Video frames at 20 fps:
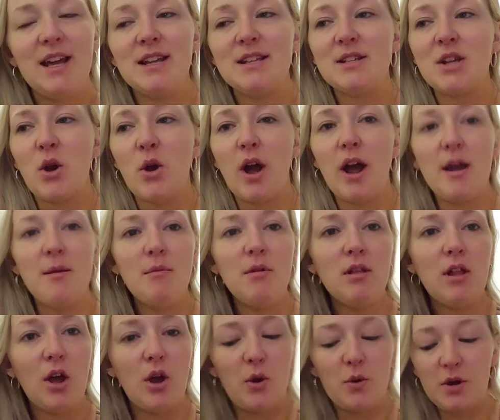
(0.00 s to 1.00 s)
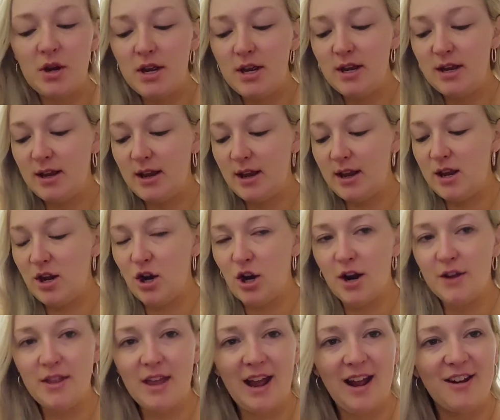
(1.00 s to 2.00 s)
So I'm alone here
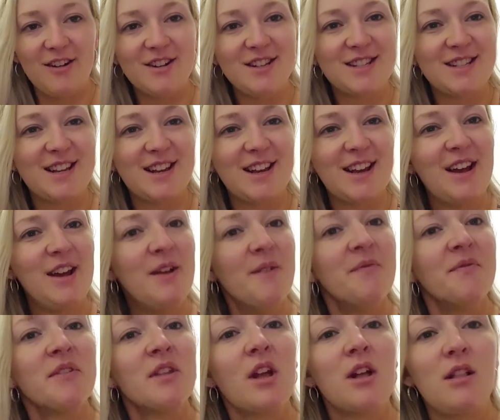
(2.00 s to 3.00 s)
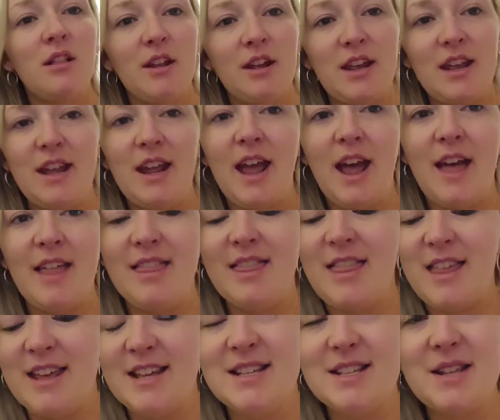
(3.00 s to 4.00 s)
at the house looking at
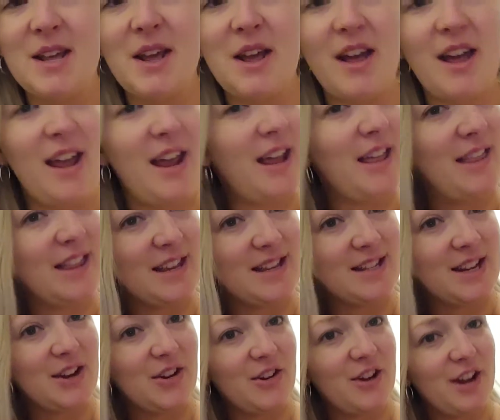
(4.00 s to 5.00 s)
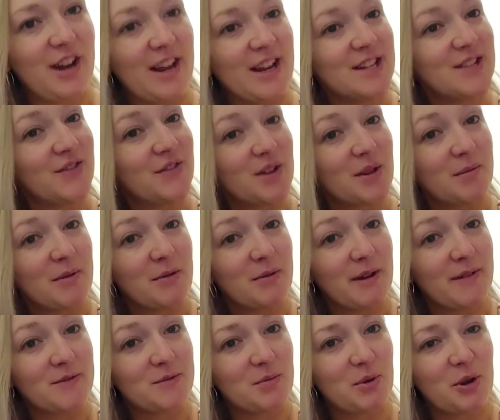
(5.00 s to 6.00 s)
these ingredients for the
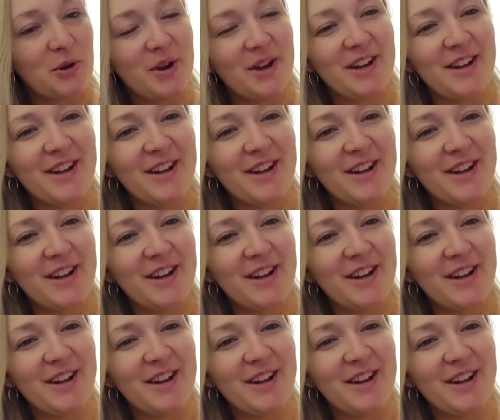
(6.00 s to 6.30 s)
Midwives Brew.